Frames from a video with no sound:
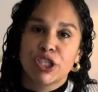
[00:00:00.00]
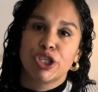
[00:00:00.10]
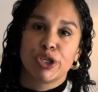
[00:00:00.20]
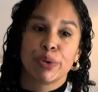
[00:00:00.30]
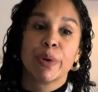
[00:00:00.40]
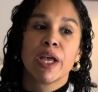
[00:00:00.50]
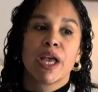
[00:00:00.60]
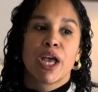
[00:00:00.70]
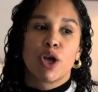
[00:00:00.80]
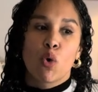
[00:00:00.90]
to,
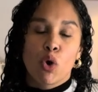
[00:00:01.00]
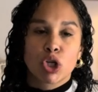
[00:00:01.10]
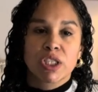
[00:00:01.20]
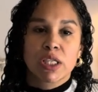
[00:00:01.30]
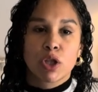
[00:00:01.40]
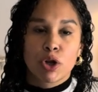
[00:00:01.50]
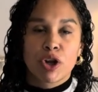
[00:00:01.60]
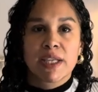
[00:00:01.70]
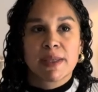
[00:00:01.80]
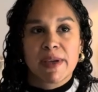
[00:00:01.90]
in order to learn
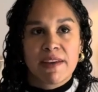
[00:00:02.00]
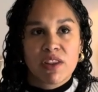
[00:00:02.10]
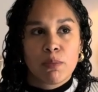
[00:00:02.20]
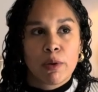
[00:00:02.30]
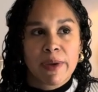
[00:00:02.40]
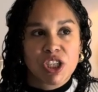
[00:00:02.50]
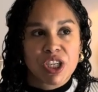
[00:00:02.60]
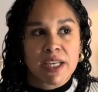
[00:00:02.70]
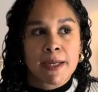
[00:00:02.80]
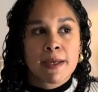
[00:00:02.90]
and to be given the
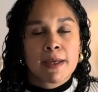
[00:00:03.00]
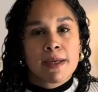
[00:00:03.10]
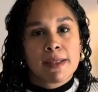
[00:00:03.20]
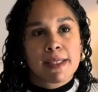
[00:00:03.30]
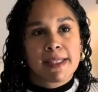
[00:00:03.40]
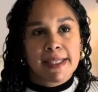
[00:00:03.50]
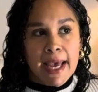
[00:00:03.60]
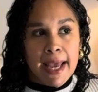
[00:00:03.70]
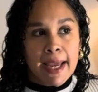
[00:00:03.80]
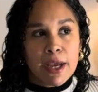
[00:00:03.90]
permission to
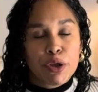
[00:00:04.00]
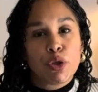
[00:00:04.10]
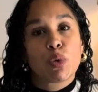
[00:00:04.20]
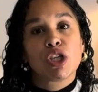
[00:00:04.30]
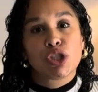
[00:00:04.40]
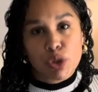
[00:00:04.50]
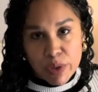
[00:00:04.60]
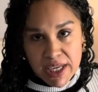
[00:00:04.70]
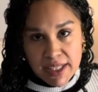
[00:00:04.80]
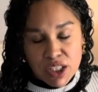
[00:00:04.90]
say, you can do
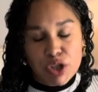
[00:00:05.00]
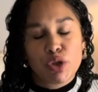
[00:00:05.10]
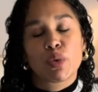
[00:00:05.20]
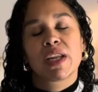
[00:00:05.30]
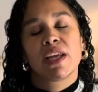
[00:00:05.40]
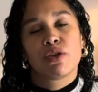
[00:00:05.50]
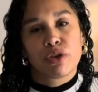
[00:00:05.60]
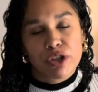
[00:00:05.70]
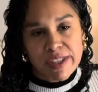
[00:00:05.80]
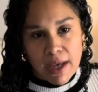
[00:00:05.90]
this, you can heal
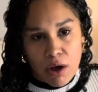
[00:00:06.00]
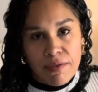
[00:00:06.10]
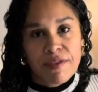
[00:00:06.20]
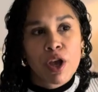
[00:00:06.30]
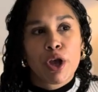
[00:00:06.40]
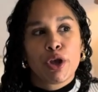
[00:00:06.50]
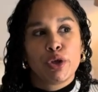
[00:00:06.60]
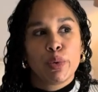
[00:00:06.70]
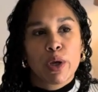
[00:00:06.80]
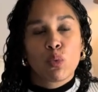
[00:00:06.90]
yourself,
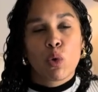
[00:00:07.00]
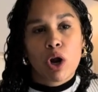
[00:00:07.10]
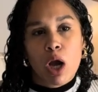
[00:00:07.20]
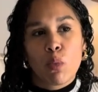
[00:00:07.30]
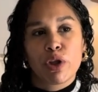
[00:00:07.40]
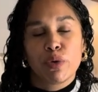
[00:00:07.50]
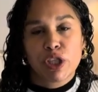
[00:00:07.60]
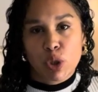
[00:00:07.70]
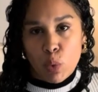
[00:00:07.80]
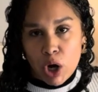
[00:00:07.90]
you can work on what you need
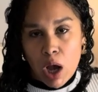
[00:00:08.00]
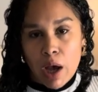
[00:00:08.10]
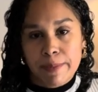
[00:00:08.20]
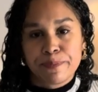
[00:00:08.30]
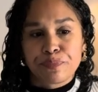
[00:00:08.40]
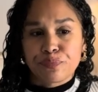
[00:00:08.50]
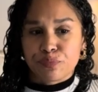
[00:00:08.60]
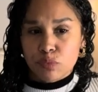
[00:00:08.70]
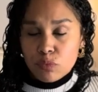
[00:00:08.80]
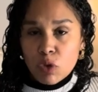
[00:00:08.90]
to work on
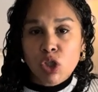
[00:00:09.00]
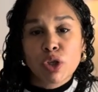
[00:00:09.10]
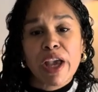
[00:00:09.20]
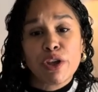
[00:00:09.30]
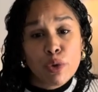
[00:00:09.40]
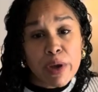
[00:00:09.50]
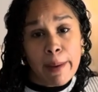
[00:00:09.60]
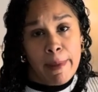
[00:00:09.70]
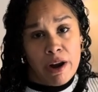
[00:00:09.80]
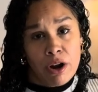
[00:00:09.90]
so that you
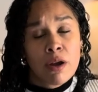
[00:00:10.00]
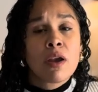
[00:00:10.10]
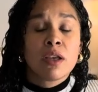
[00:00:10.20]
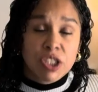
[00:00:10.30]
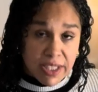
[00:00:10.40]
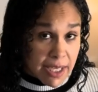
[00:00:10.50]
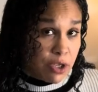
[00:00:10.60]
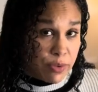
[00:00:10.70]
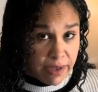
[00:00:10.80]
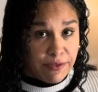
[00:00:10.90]
get better, just like
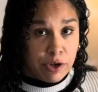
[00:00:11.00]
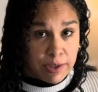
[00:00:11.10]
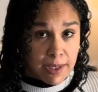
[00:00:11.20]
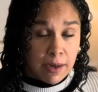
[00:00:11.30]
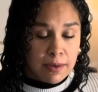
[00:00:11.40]
you did for your son.